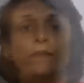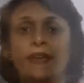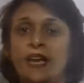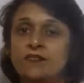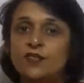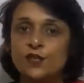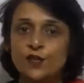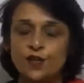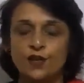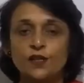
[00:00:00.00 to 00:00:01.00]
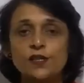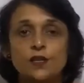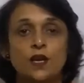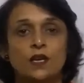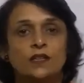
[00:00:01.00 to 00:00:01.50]
we have
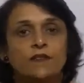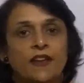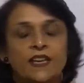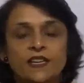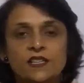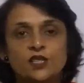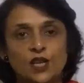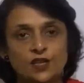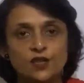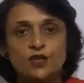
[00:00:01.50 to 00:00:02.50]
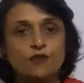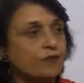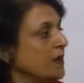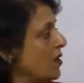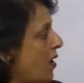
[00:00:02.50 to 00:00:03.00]
discussed the various stages of
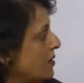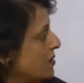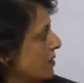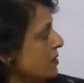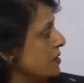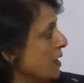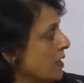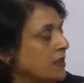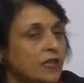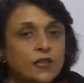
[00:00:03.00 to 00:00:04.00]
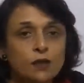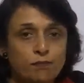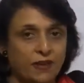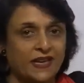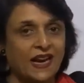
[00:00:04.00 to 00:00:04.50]
meiosis till
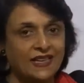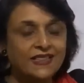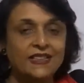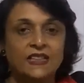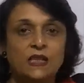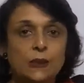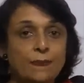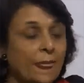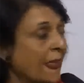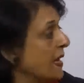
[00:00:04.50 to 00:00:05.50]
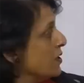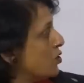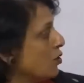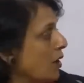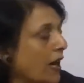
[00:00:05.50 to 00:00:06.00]
pachytene.
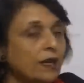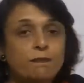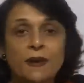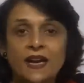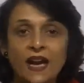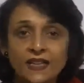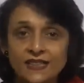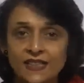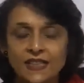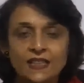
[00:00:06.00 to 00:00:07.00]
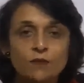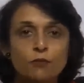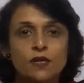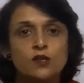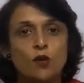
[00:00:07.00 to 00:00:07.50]
So in pachytene,
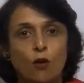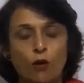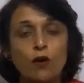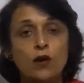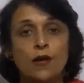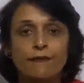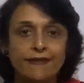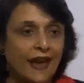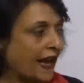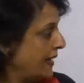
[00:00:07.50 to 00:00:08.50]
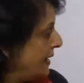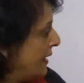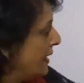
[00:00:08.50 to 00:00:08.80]
we saw that